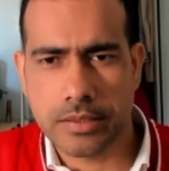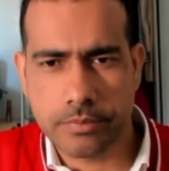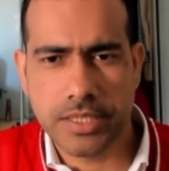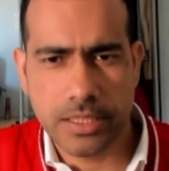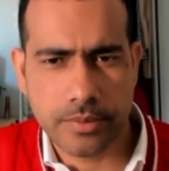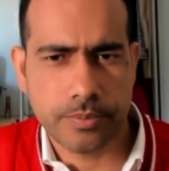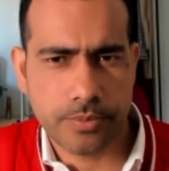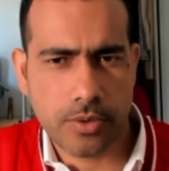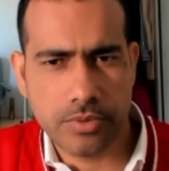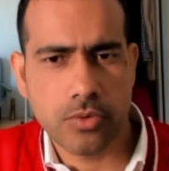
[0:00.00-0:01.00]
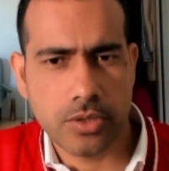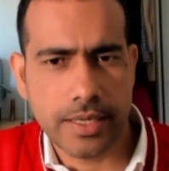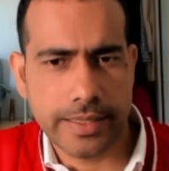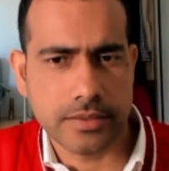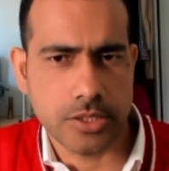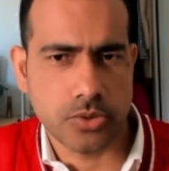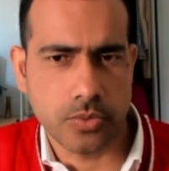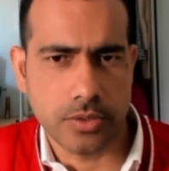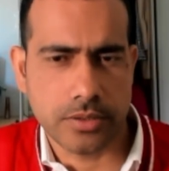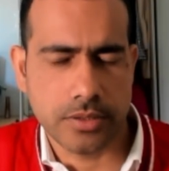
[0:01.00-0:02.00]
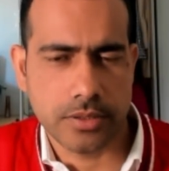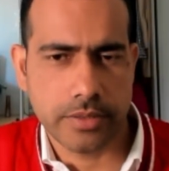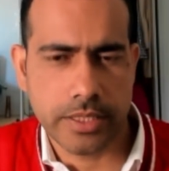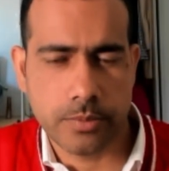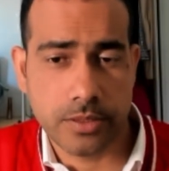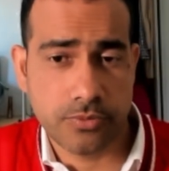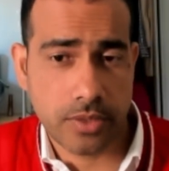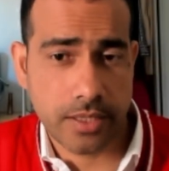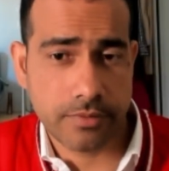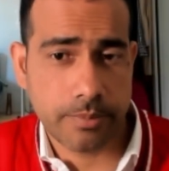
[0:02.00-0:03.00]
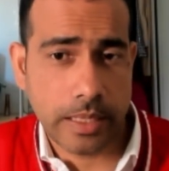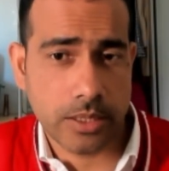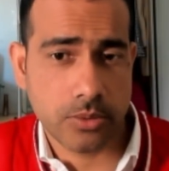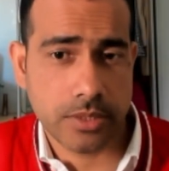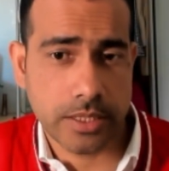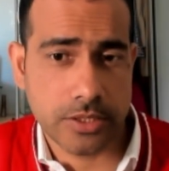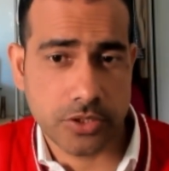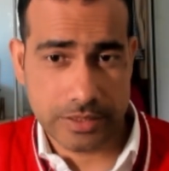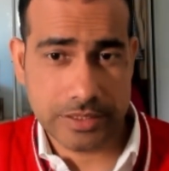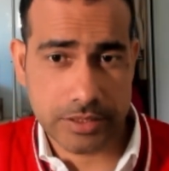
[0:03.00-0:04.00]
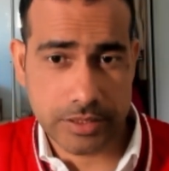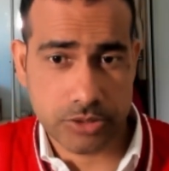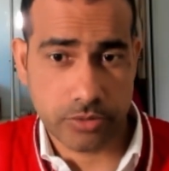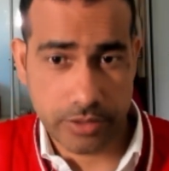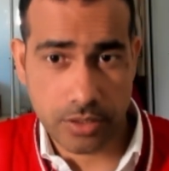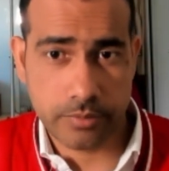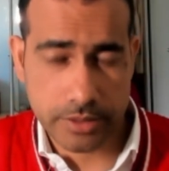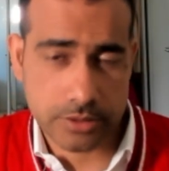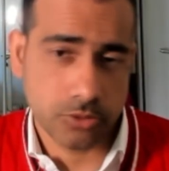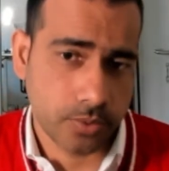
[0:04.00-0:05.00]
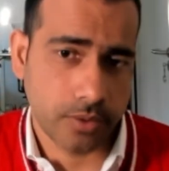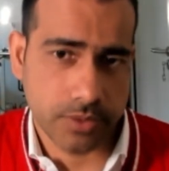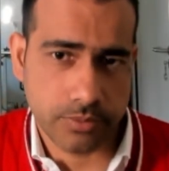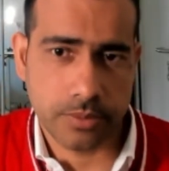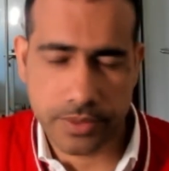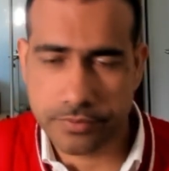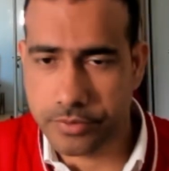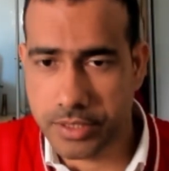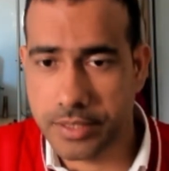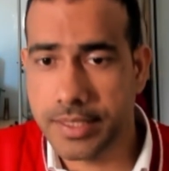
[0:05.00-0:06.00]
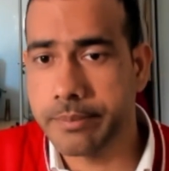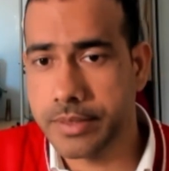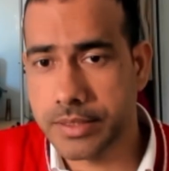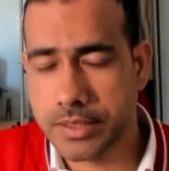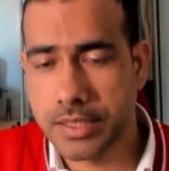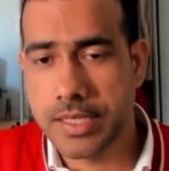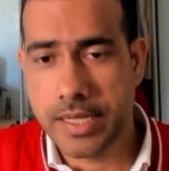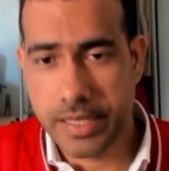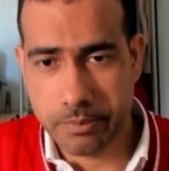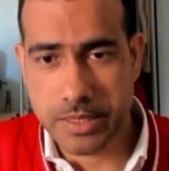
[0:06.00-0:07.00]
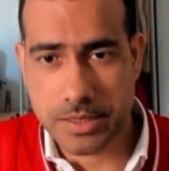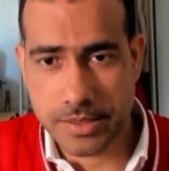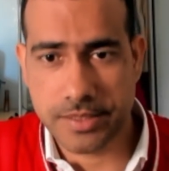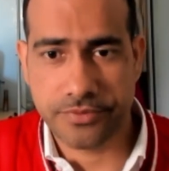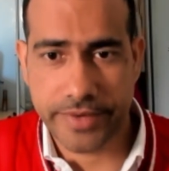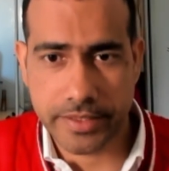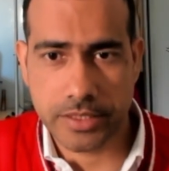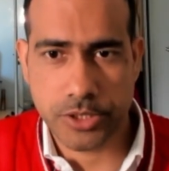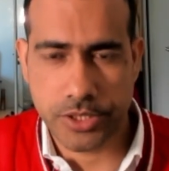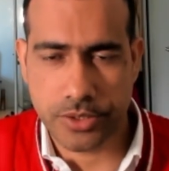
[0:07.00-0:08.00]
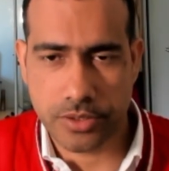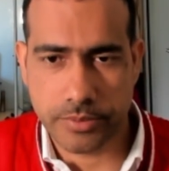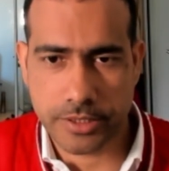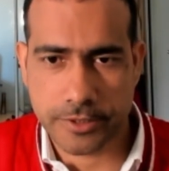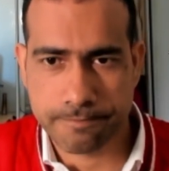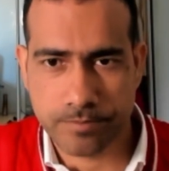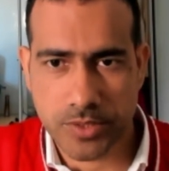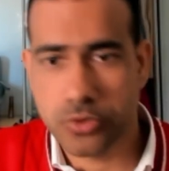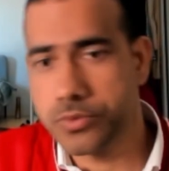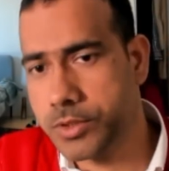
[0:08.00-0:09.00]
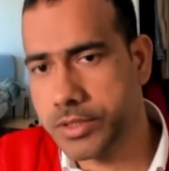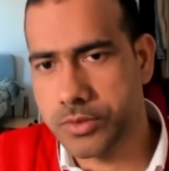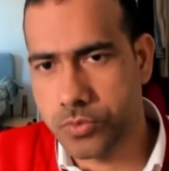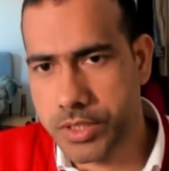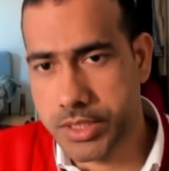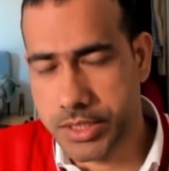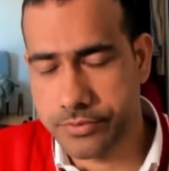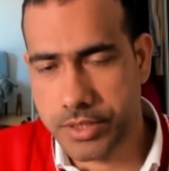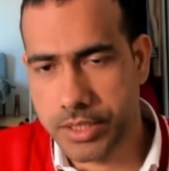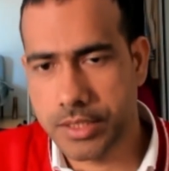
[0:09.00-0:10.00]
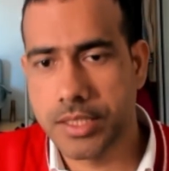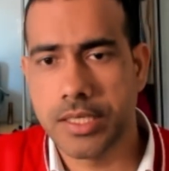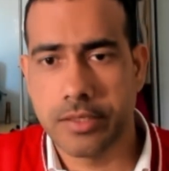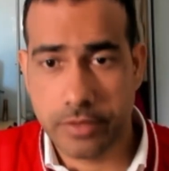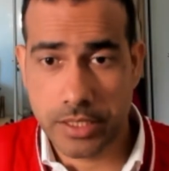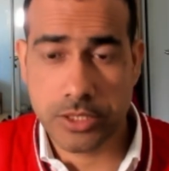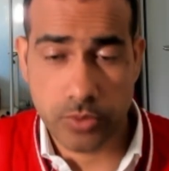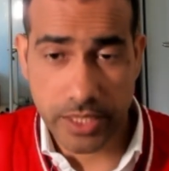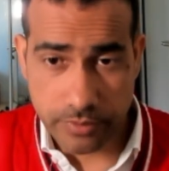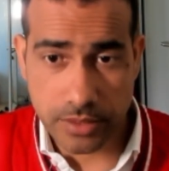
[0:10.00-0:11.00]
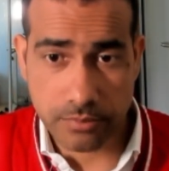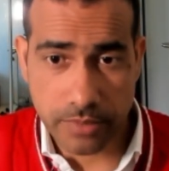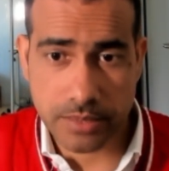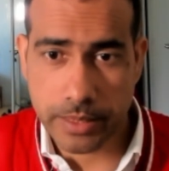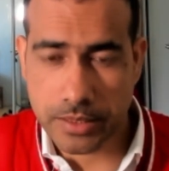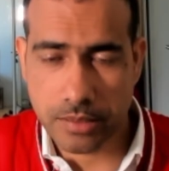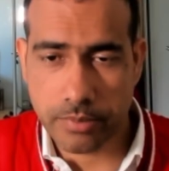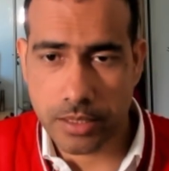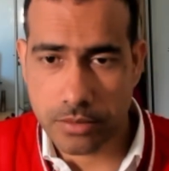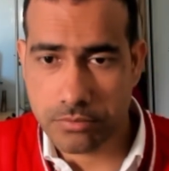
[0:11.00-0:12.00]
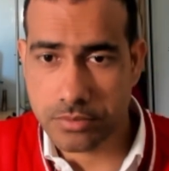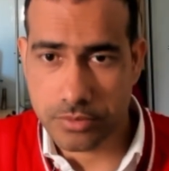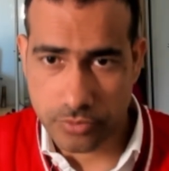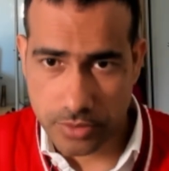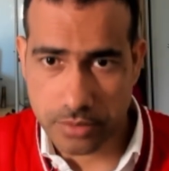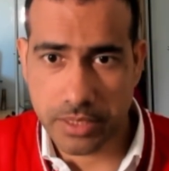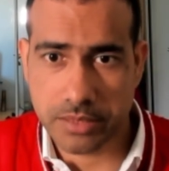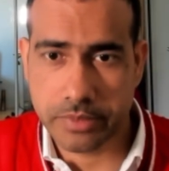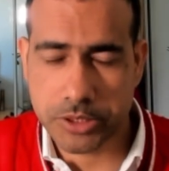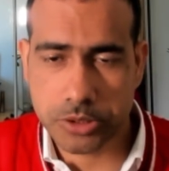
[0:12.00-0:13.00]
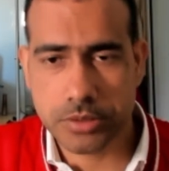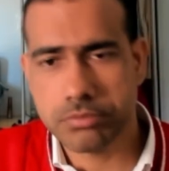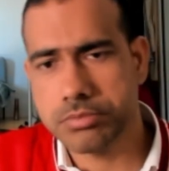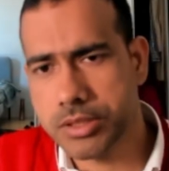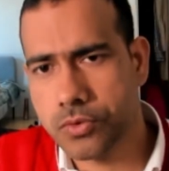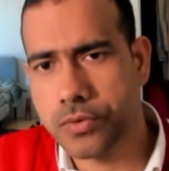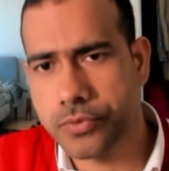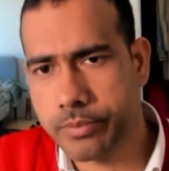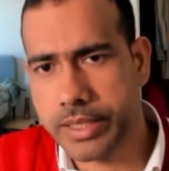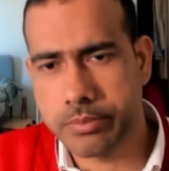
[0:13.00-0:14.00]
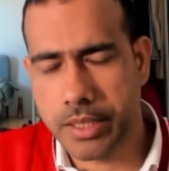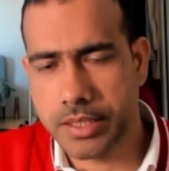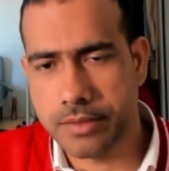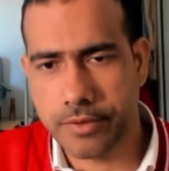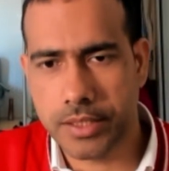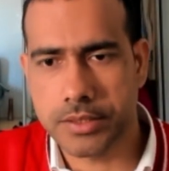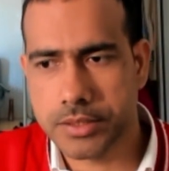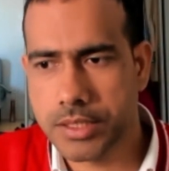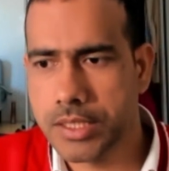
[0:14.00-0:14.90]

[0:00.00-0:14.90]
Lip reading: they probably won't like such work, right? But if you have a background in statistics or economics, you probably will prefer a MSc in financial economics to work in quantitative side. Whereas you heavy mathematical background, you are a mathematician, then go for mathematical finance.